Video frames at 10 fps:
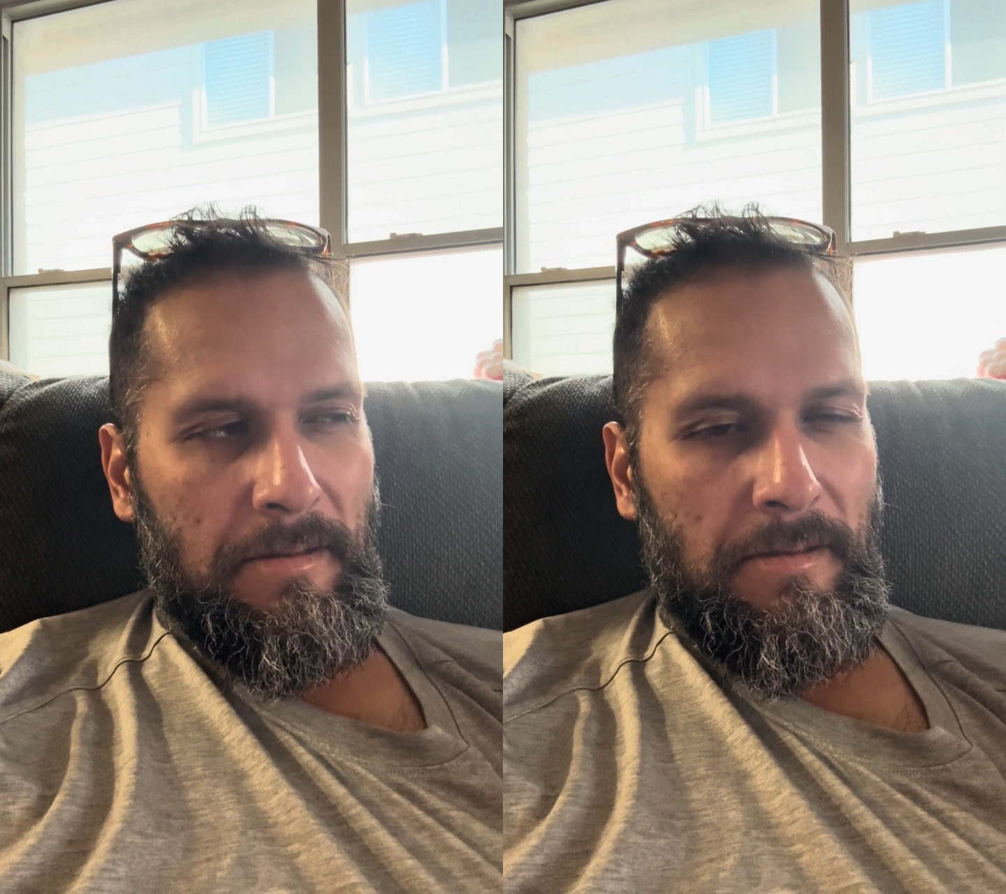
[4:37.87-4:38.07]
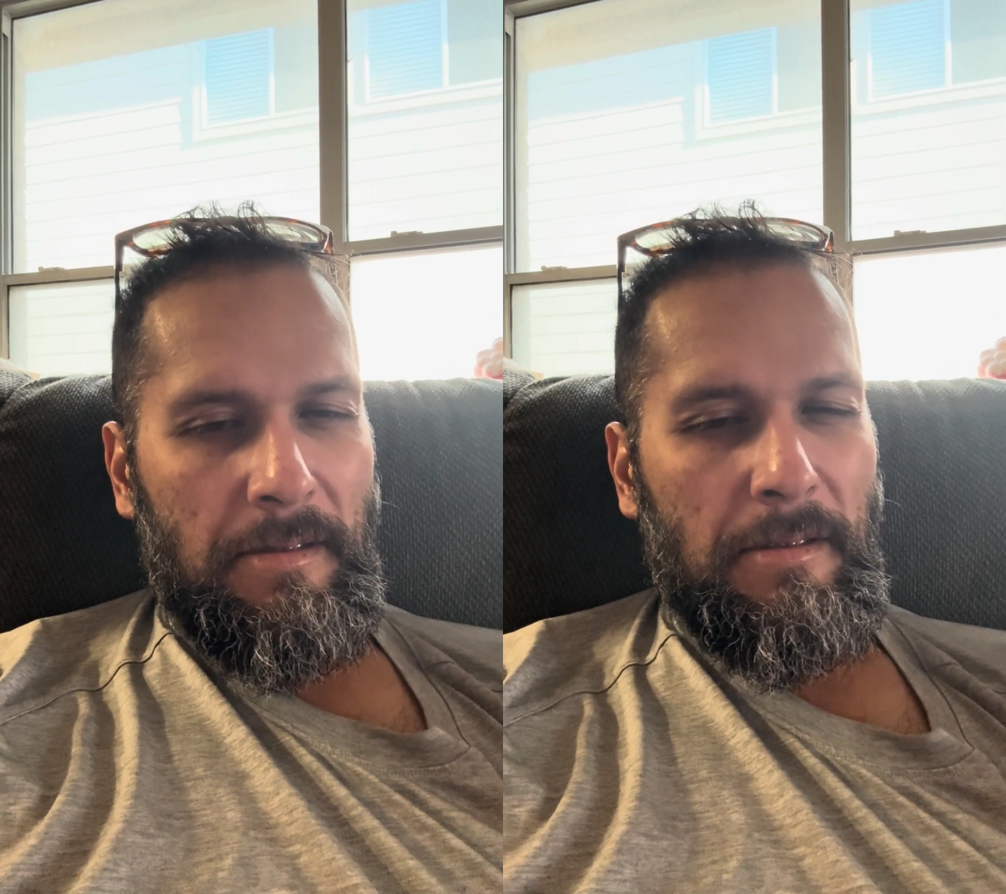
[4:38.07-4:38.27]

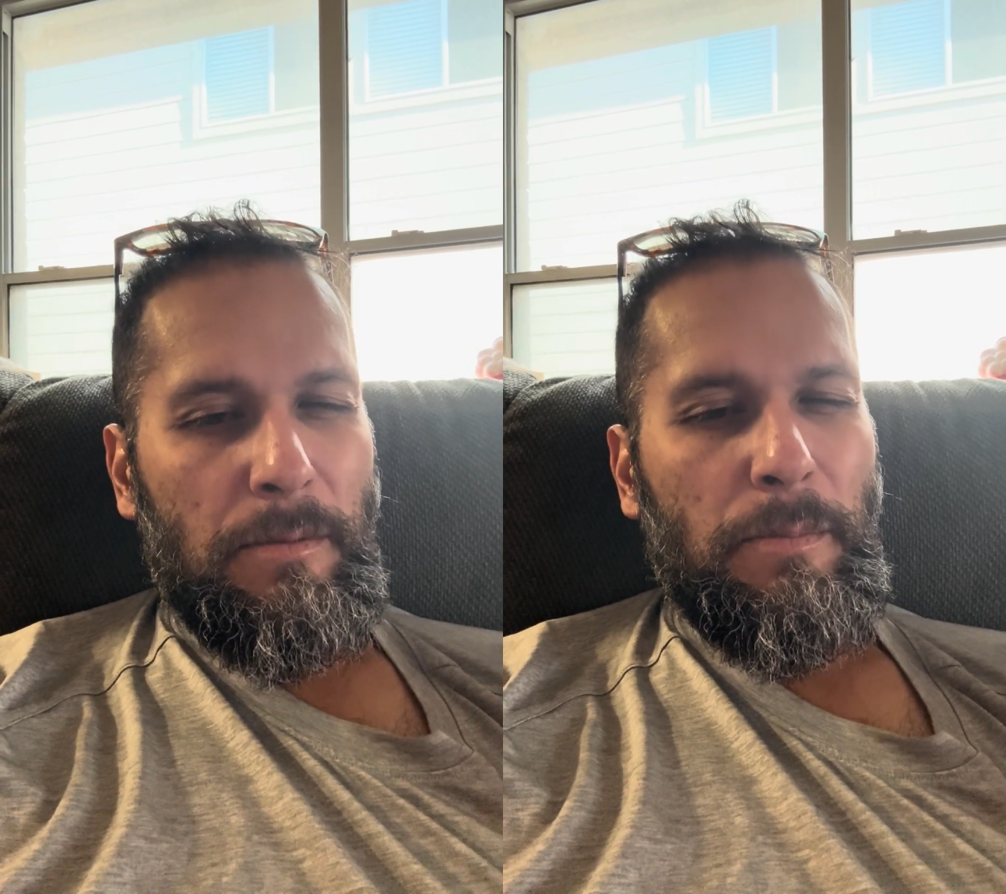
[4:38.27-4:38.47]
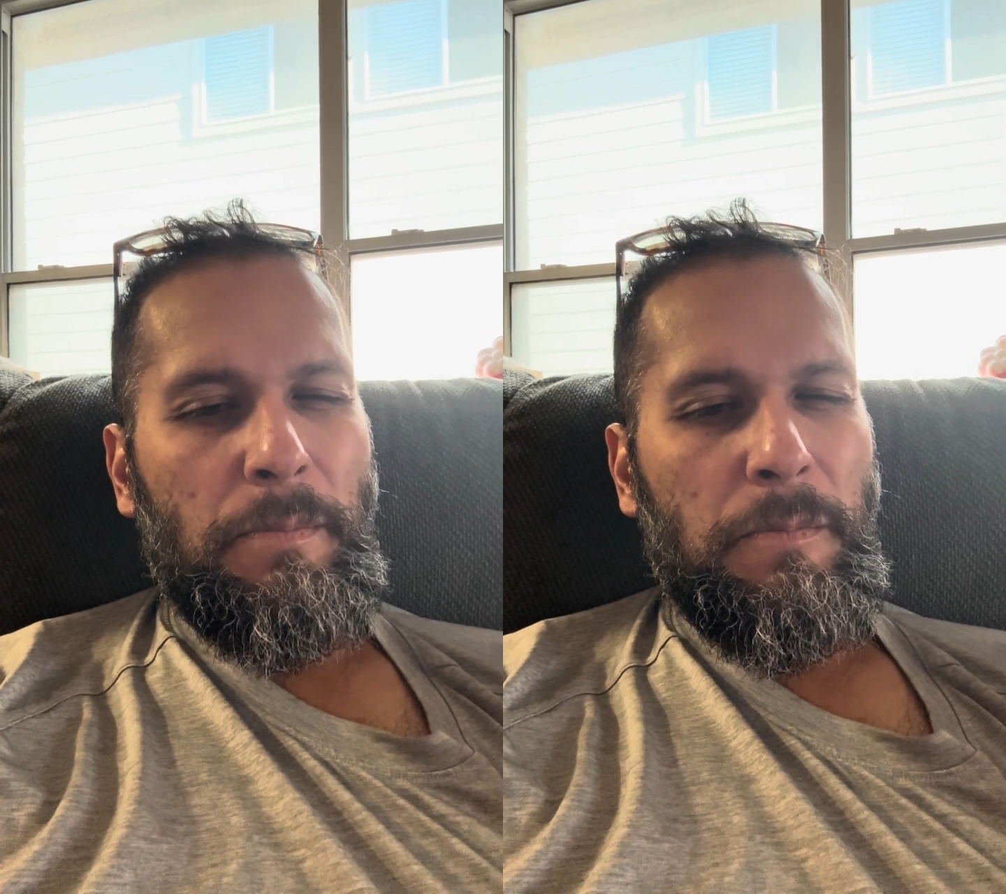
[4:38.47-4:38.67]
a
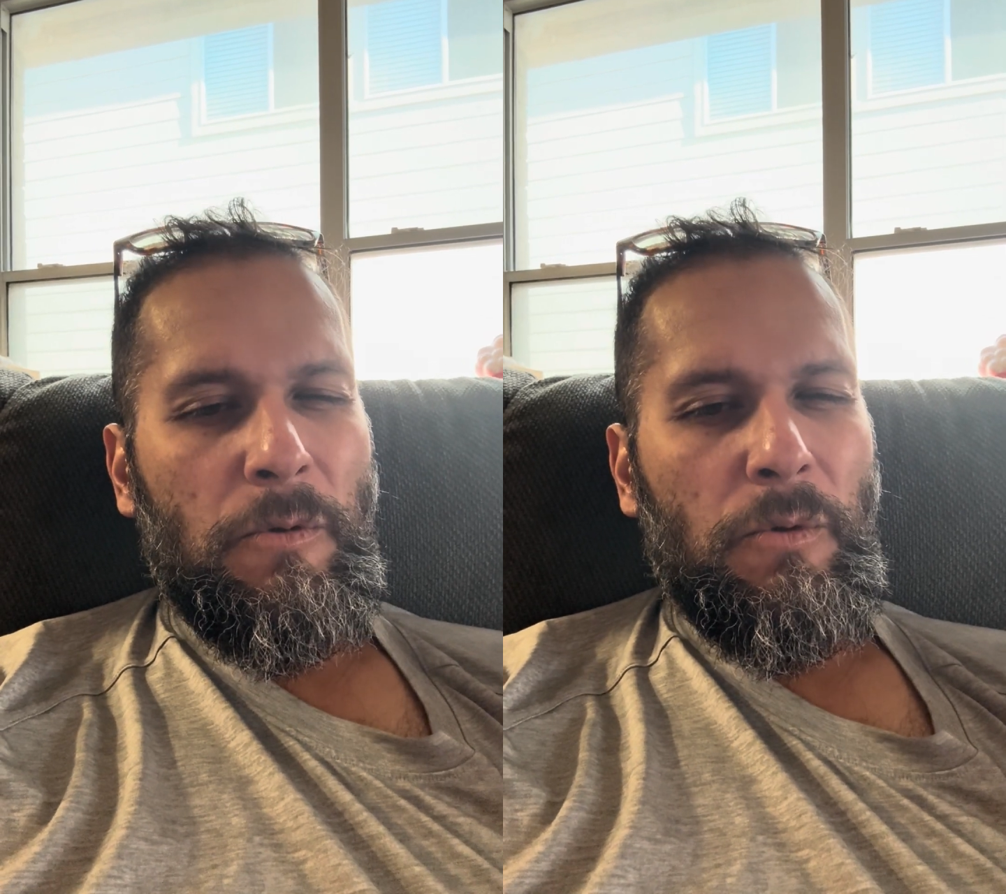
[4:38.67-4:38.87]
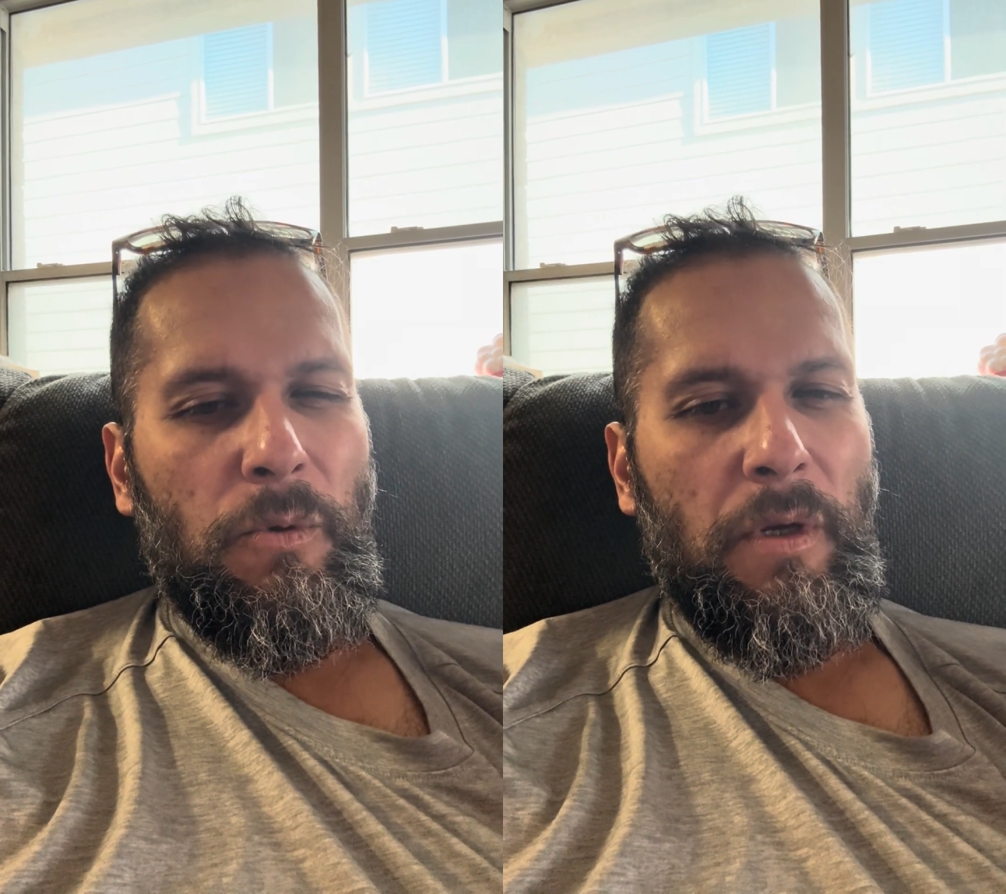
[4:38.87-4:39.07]
little
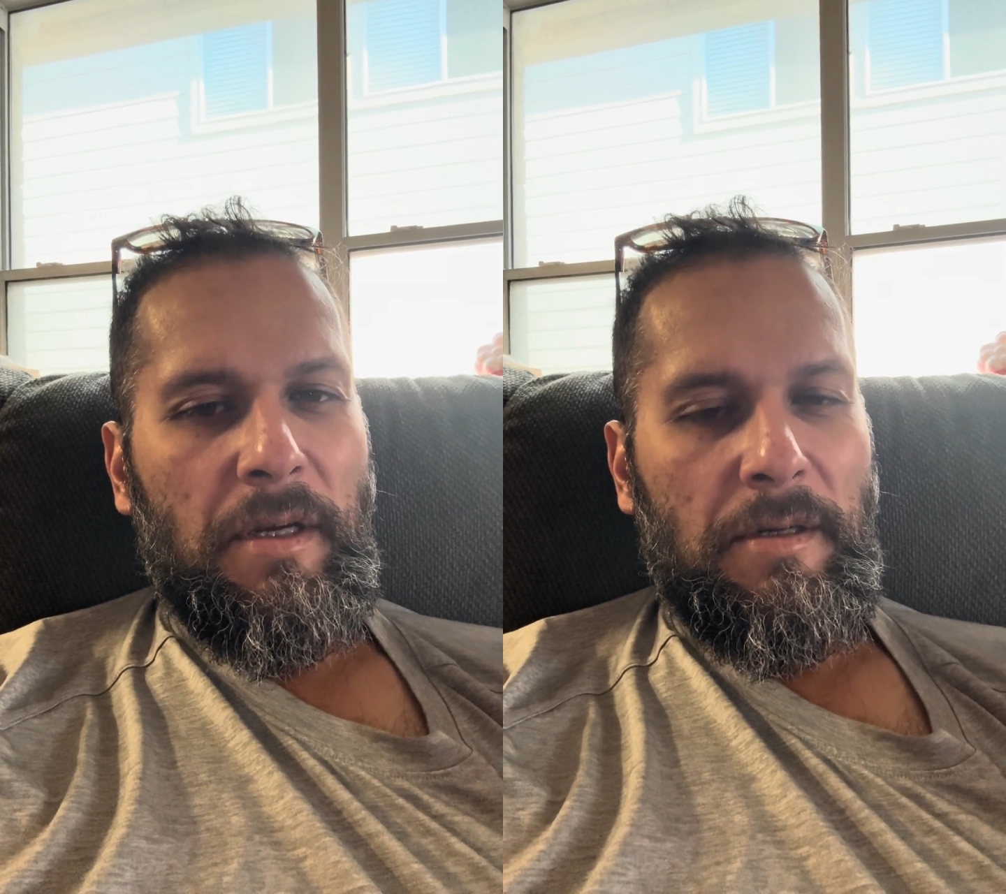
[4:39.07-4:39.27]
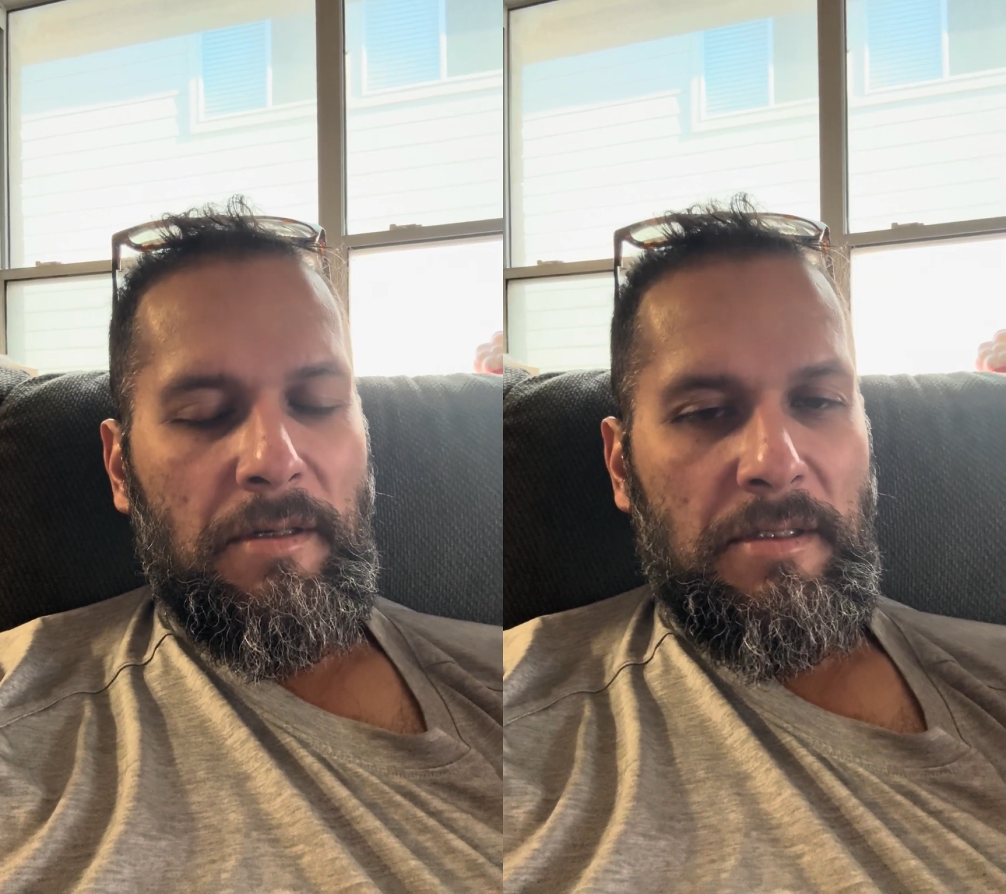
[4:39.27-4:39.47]
quicker